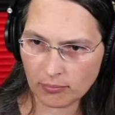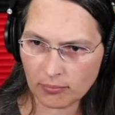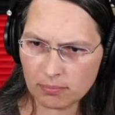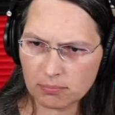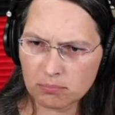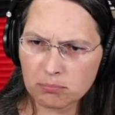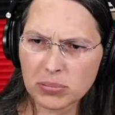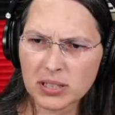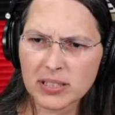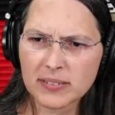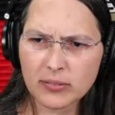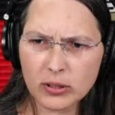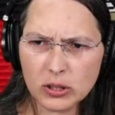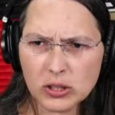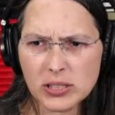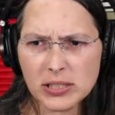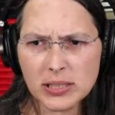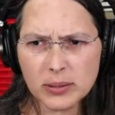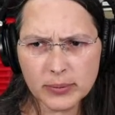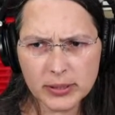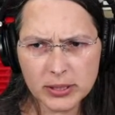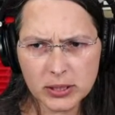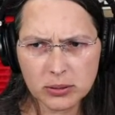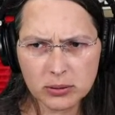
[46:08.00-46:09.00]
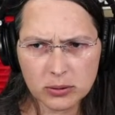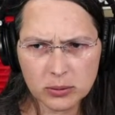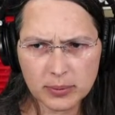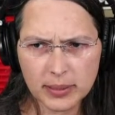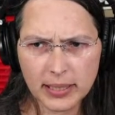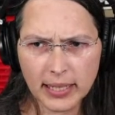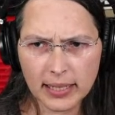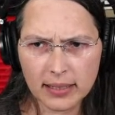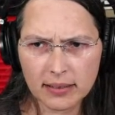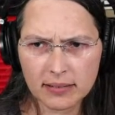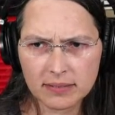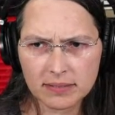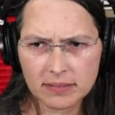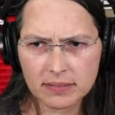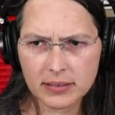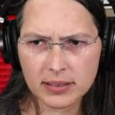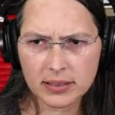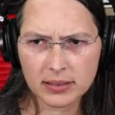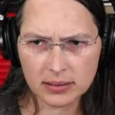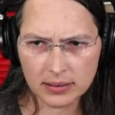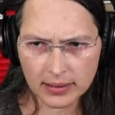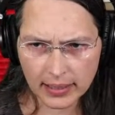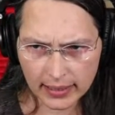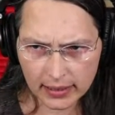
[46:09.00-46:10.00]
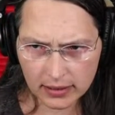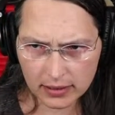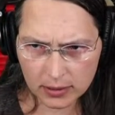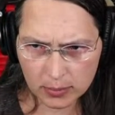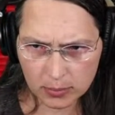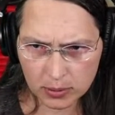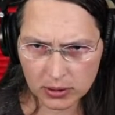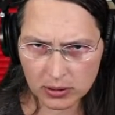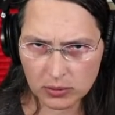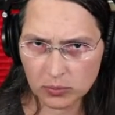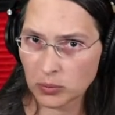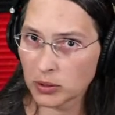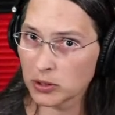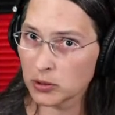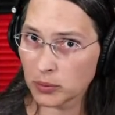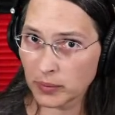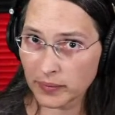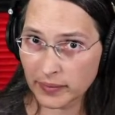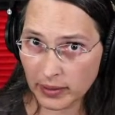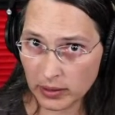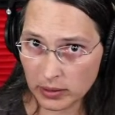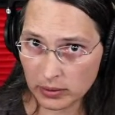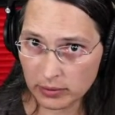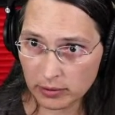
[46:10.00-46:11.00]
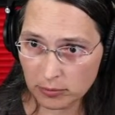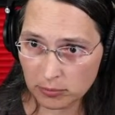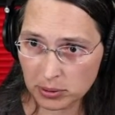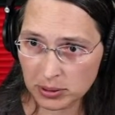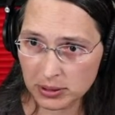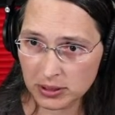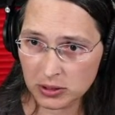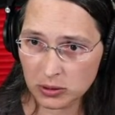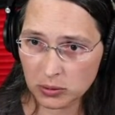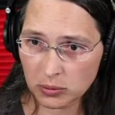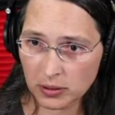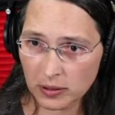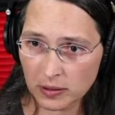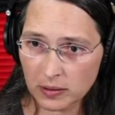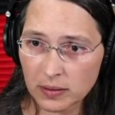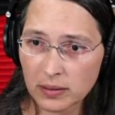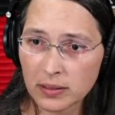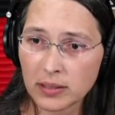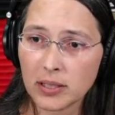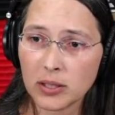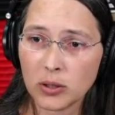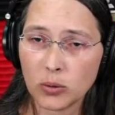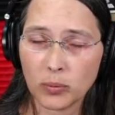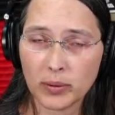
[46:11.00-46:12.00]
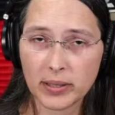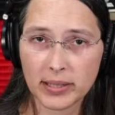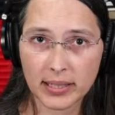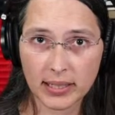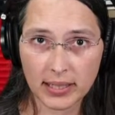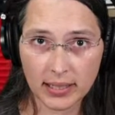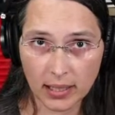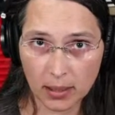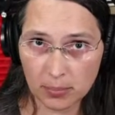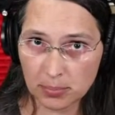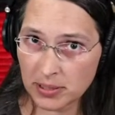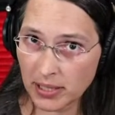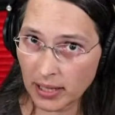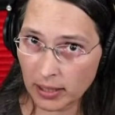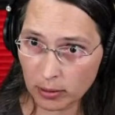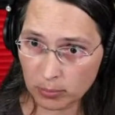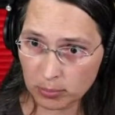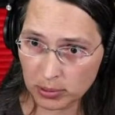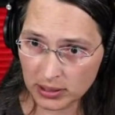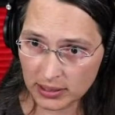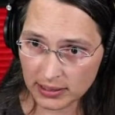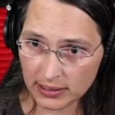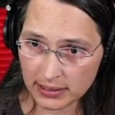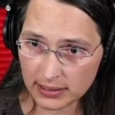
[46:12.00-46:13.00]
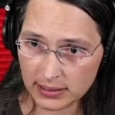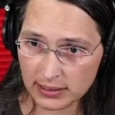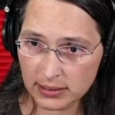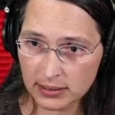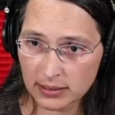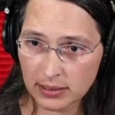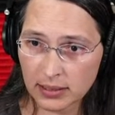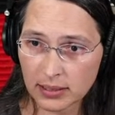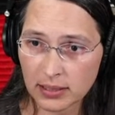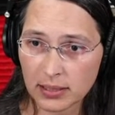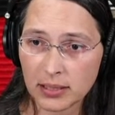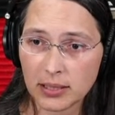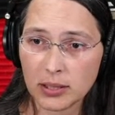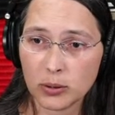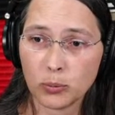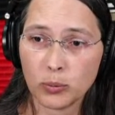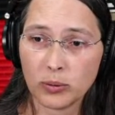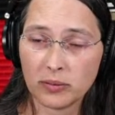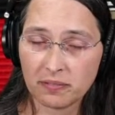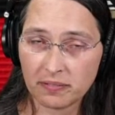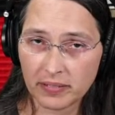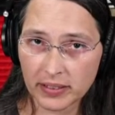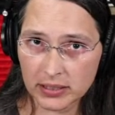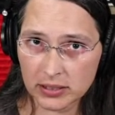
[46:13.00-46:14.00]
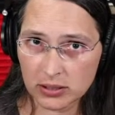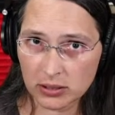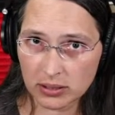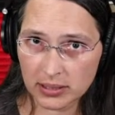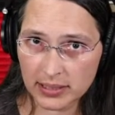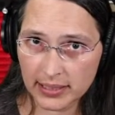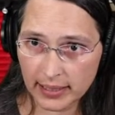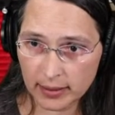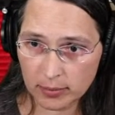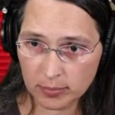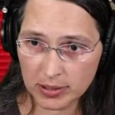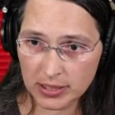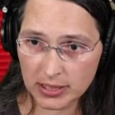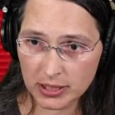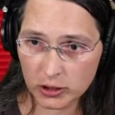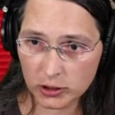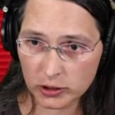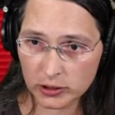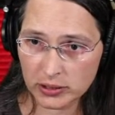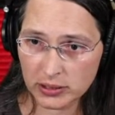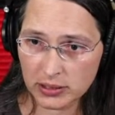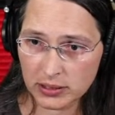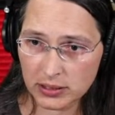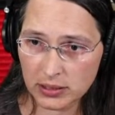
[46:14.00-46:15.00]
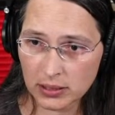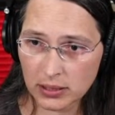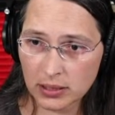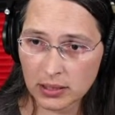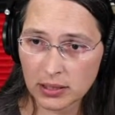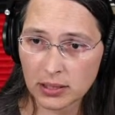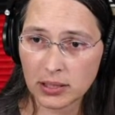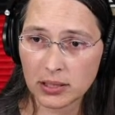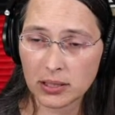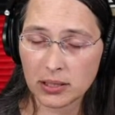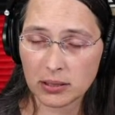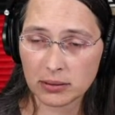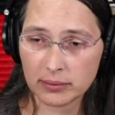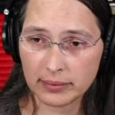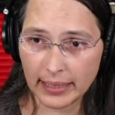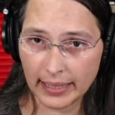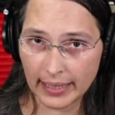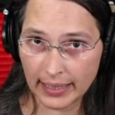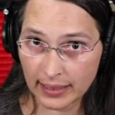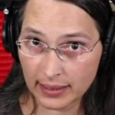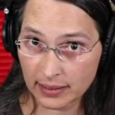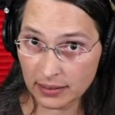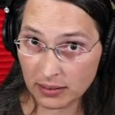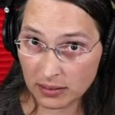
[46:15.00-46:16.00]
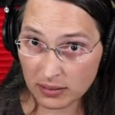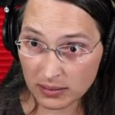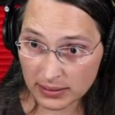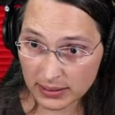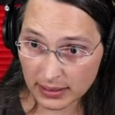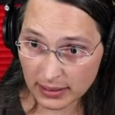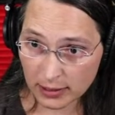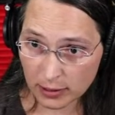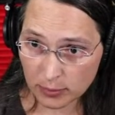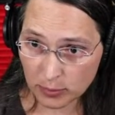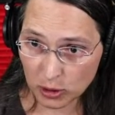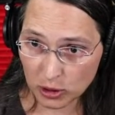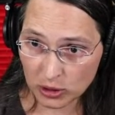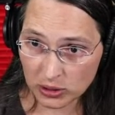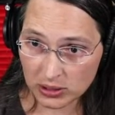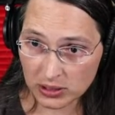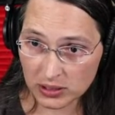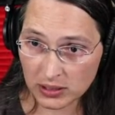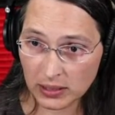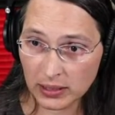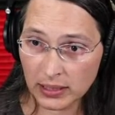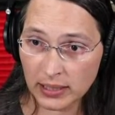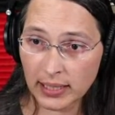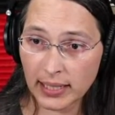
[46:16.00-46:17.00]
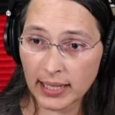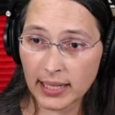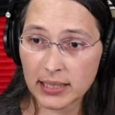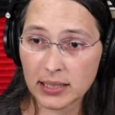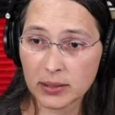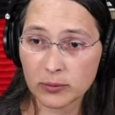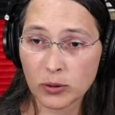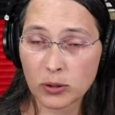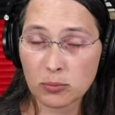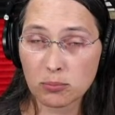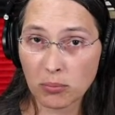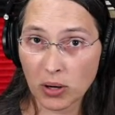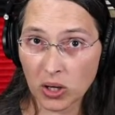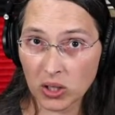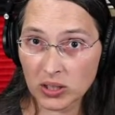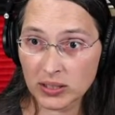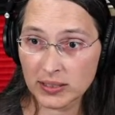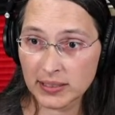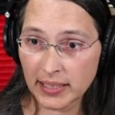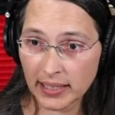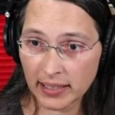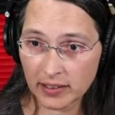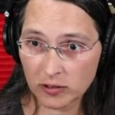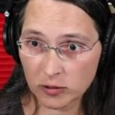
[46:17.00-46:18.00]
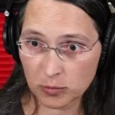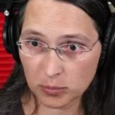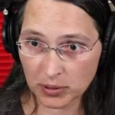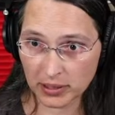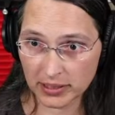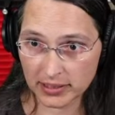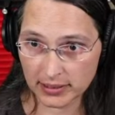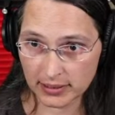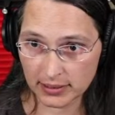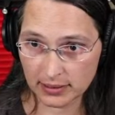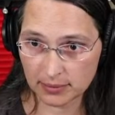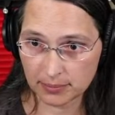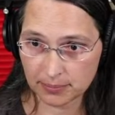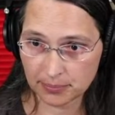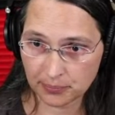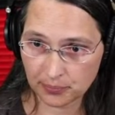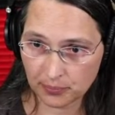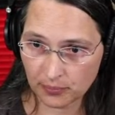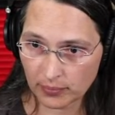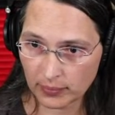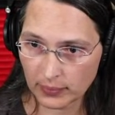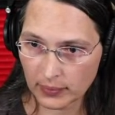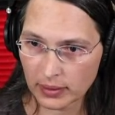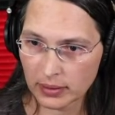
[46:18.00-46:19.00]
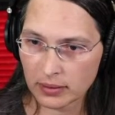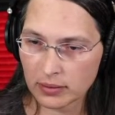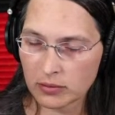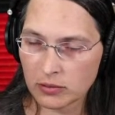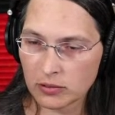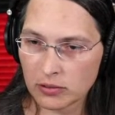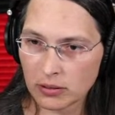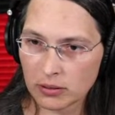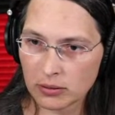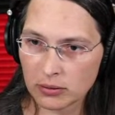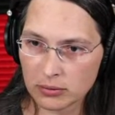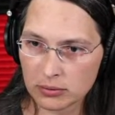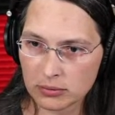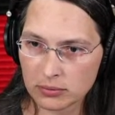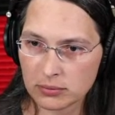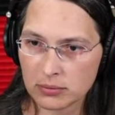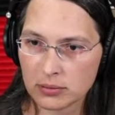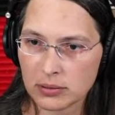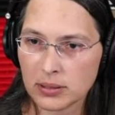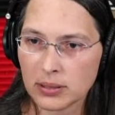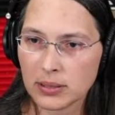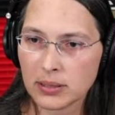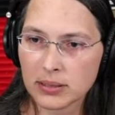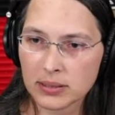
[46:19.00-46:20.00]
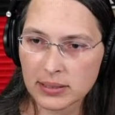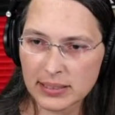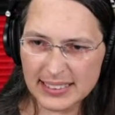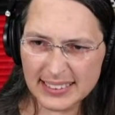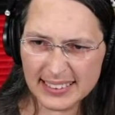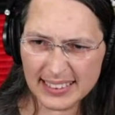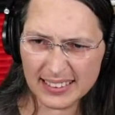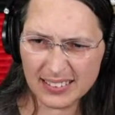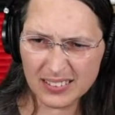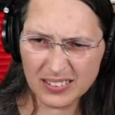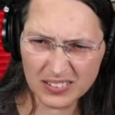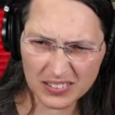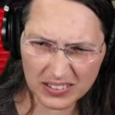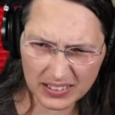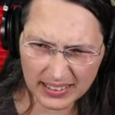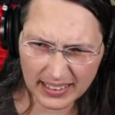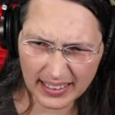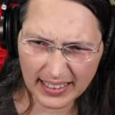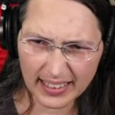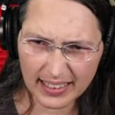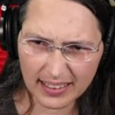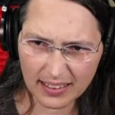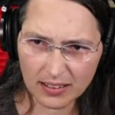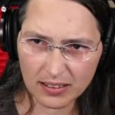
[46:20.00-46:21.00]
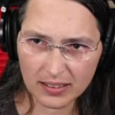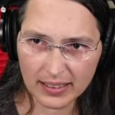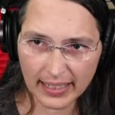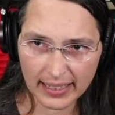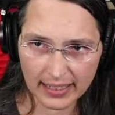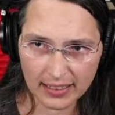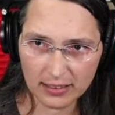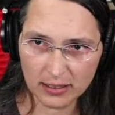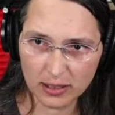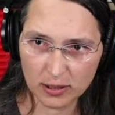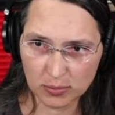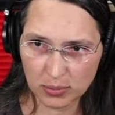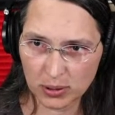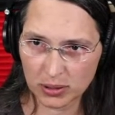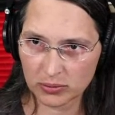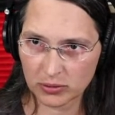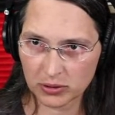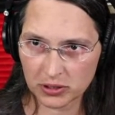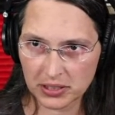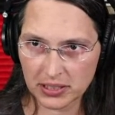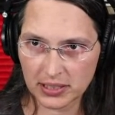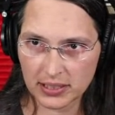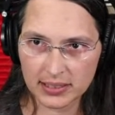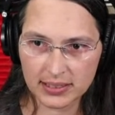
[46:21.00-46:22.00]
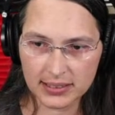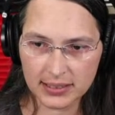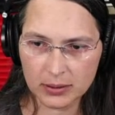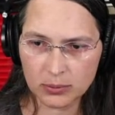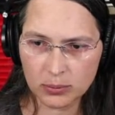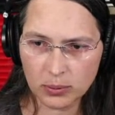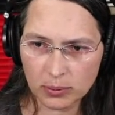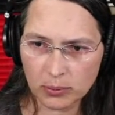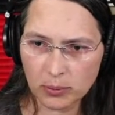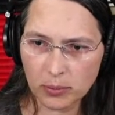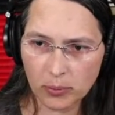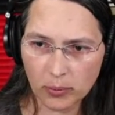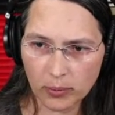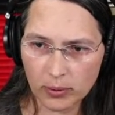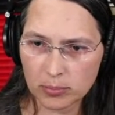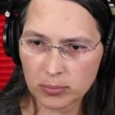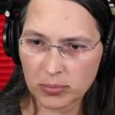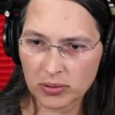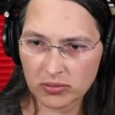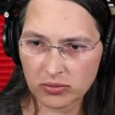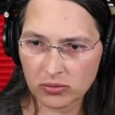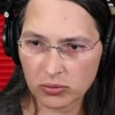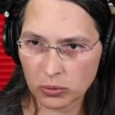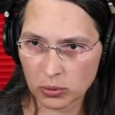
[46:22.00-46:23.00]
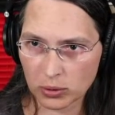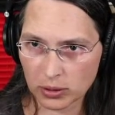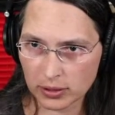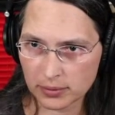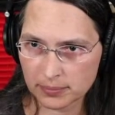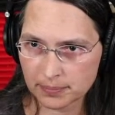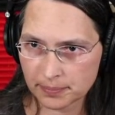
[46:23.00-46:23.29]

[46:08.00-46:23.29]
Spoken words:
But the first thing we do is we have our handle input. Once we've got our inputs sorted, we then update our bullets, we fix our tank positions, we handle our timers, and then we mark dead sprites. So let's take a look at our handle input routine, because it's where we were before.